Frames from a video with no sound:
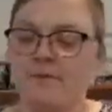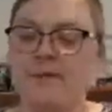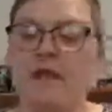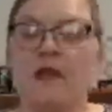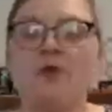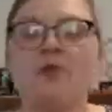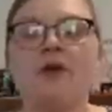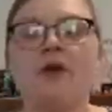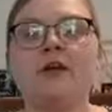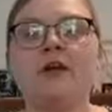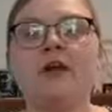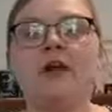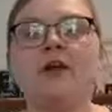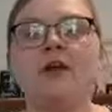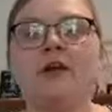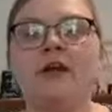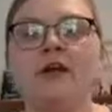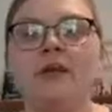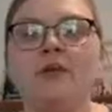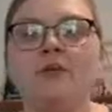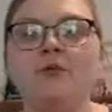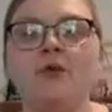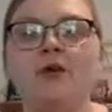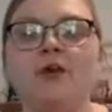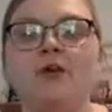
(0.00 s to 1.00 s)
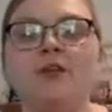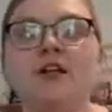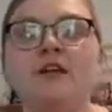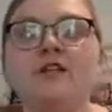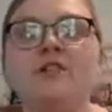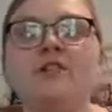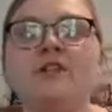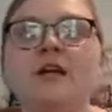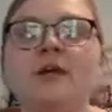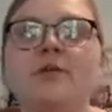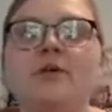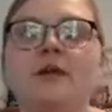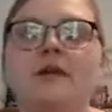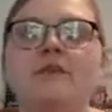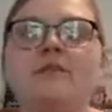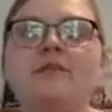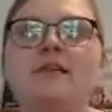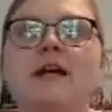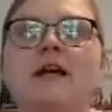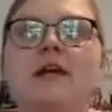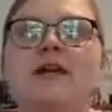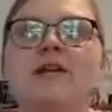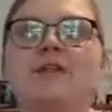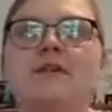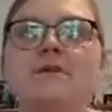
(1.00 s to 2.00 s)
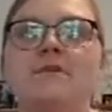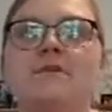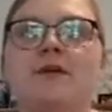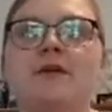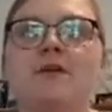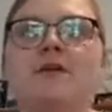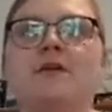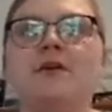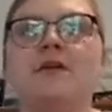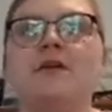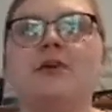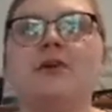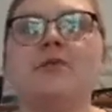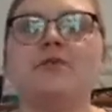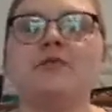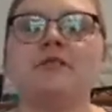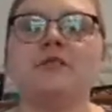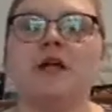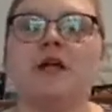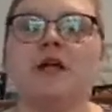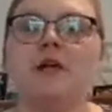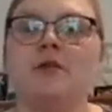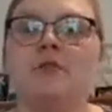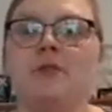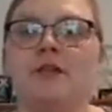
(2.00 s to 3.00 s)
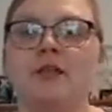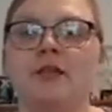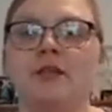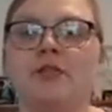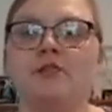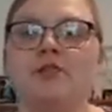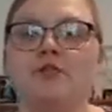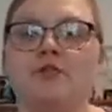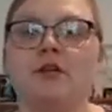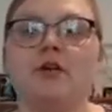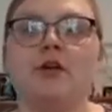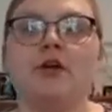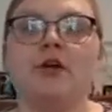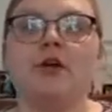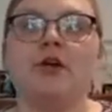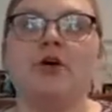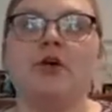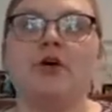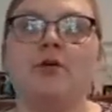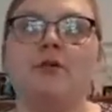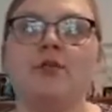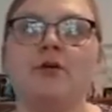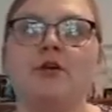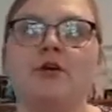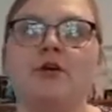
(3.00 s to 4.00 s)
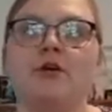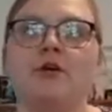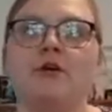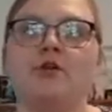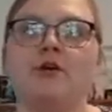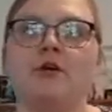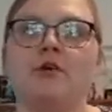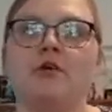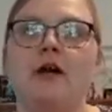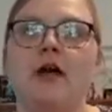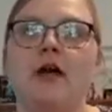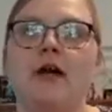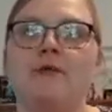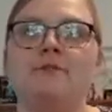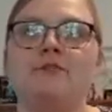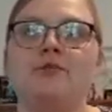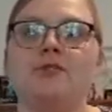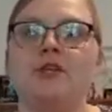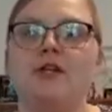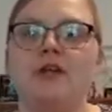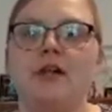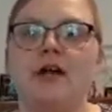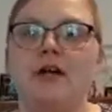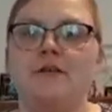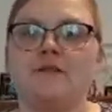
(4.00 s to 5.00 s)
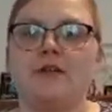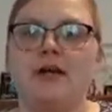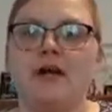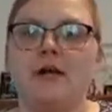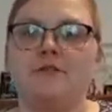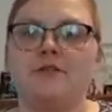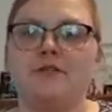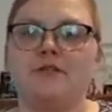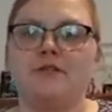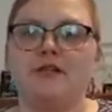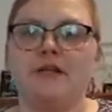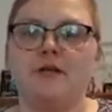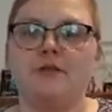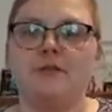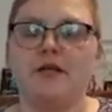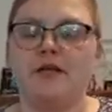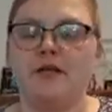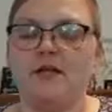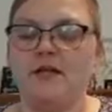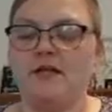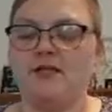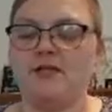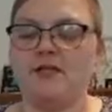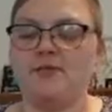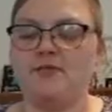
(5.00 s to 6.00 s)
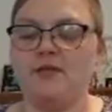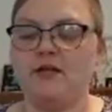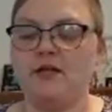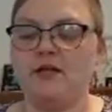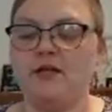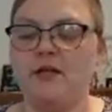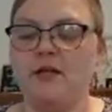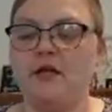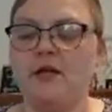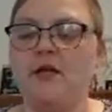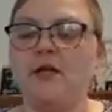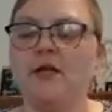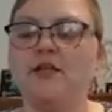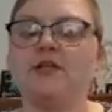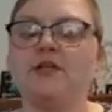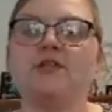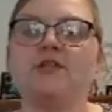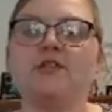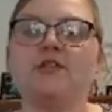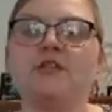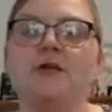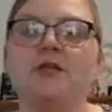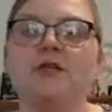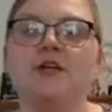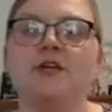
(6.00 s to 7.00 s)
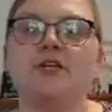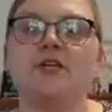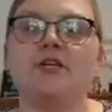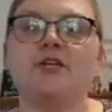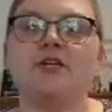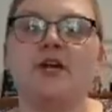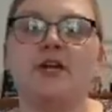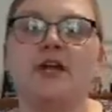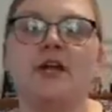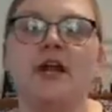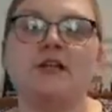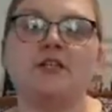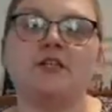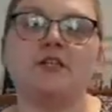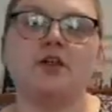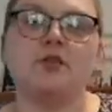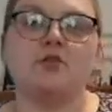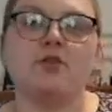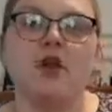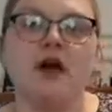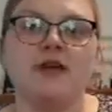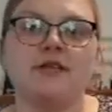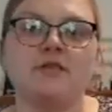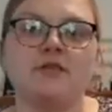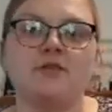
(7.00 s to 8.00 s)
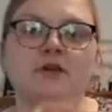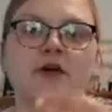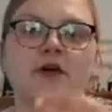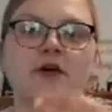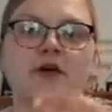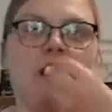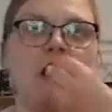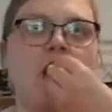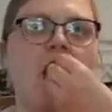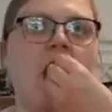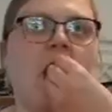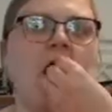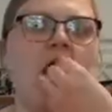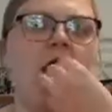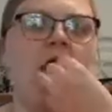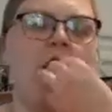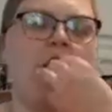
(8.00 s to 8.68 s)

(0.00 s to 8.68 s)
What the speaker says: And what do y'all eat it with? Yesterday when I was at H-E-B and the girl was telling me that she was going to go home and cook the crab. She didn't have time to steam it at H-E-B. She was telling me that she already has her rice ready.